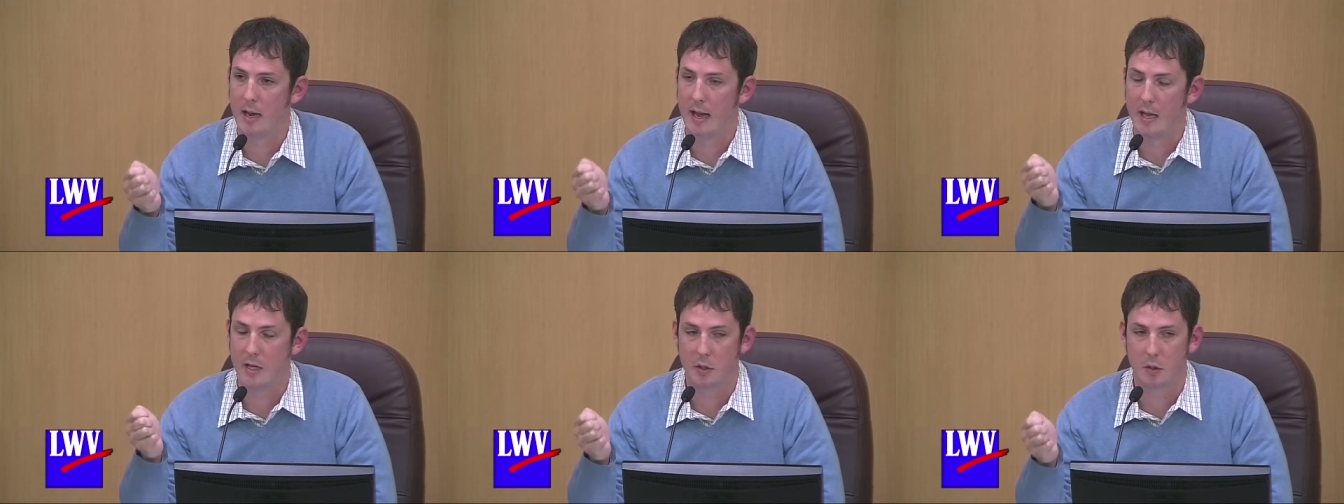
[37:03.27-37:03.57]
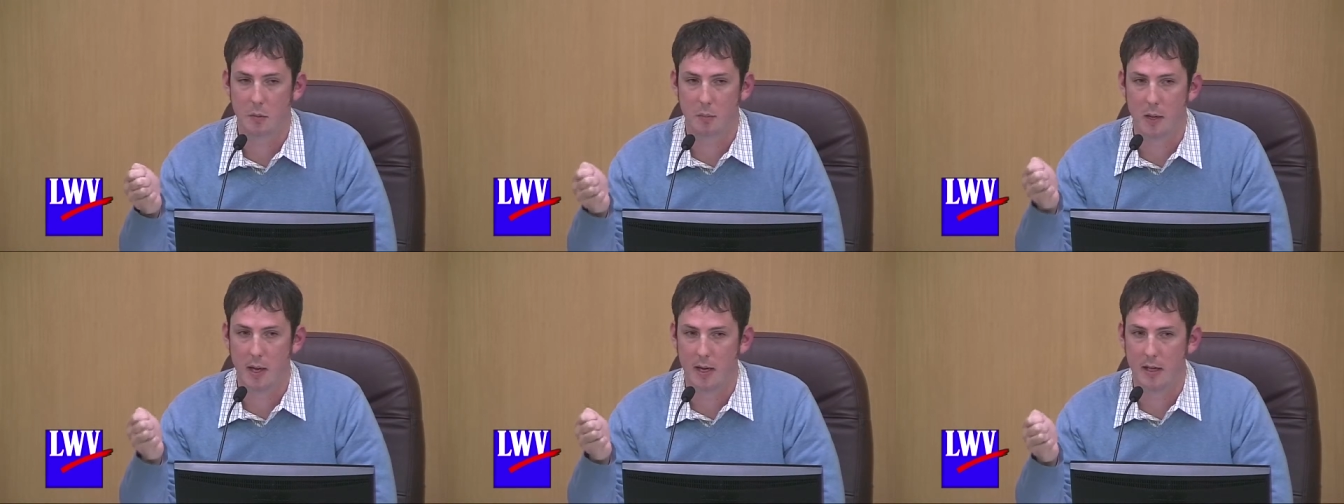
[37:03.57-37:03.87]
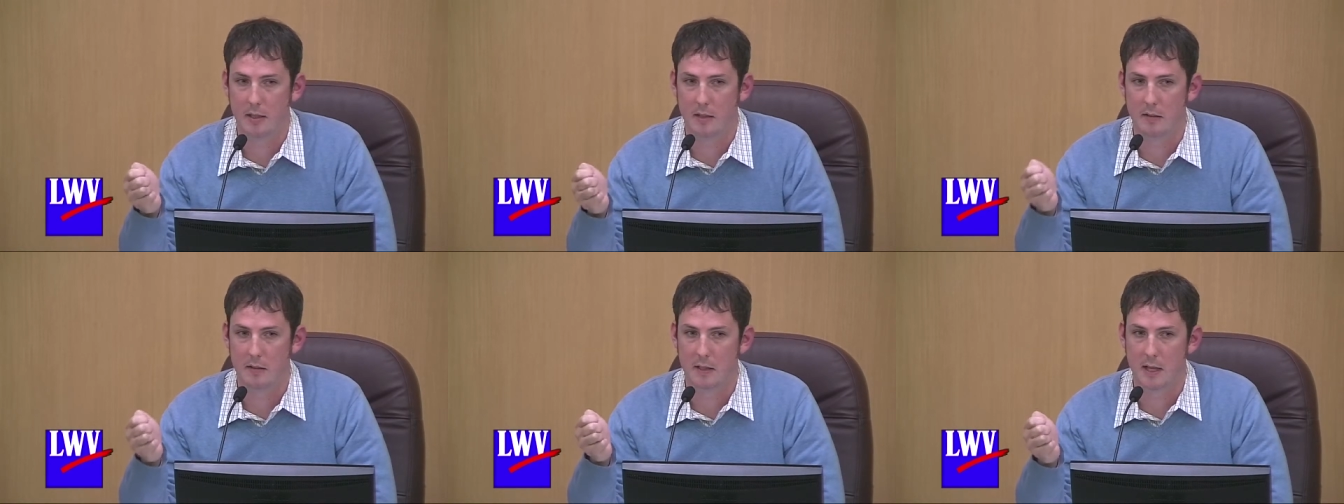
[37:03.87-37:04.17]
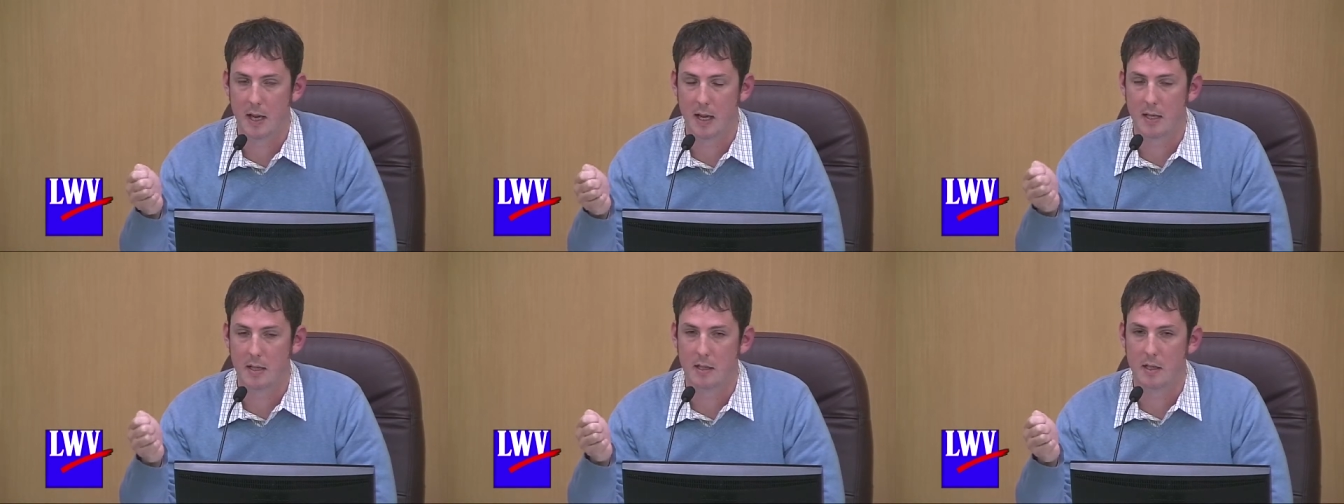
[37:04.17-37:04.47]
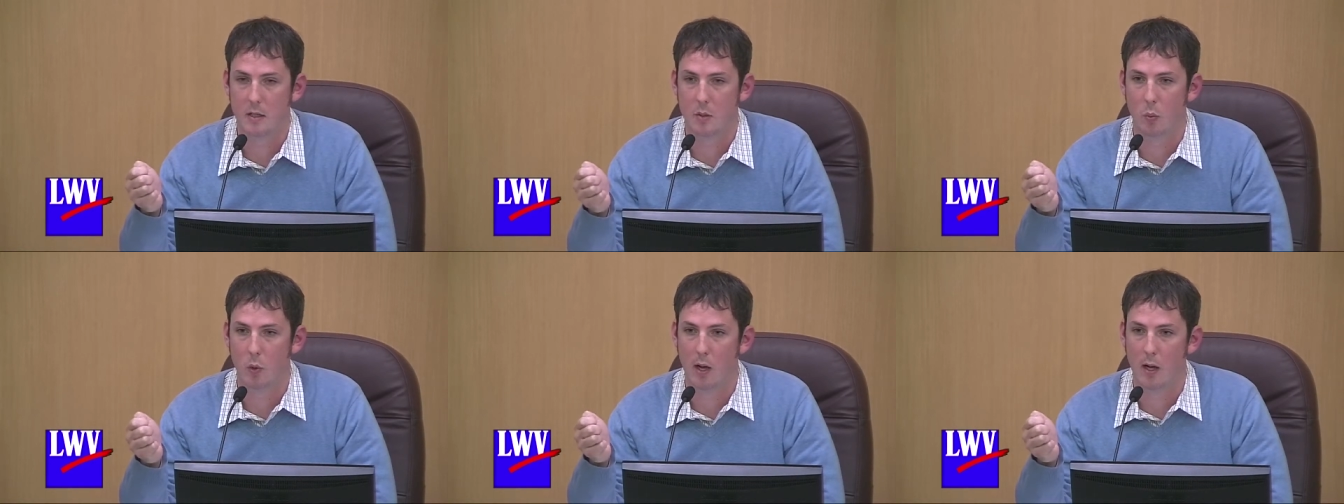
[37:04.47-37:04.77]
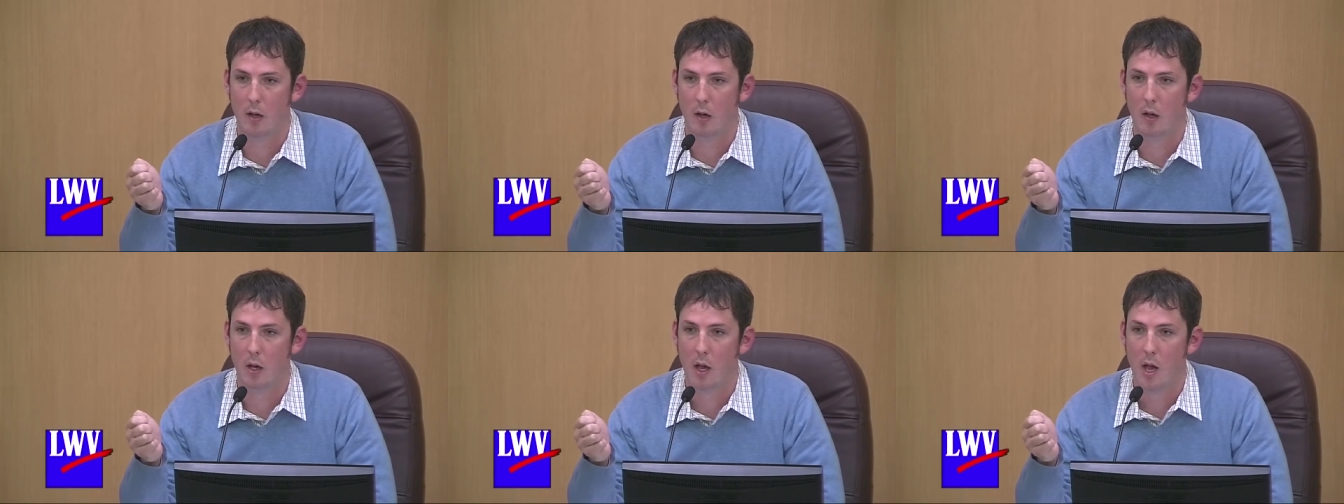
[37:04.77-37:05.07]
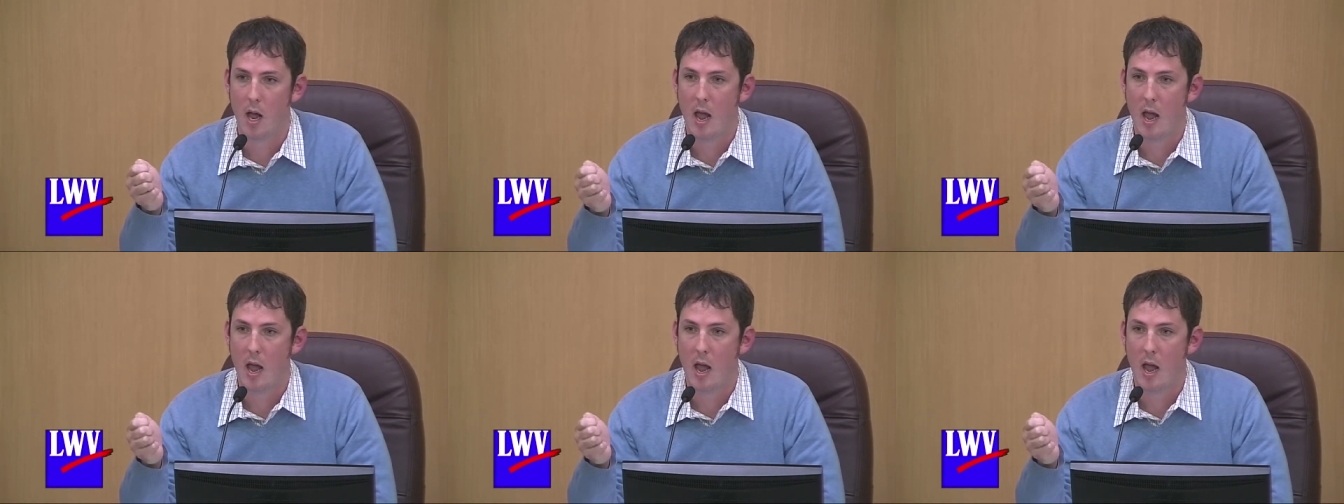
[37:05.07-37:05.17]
national bodies of science as well,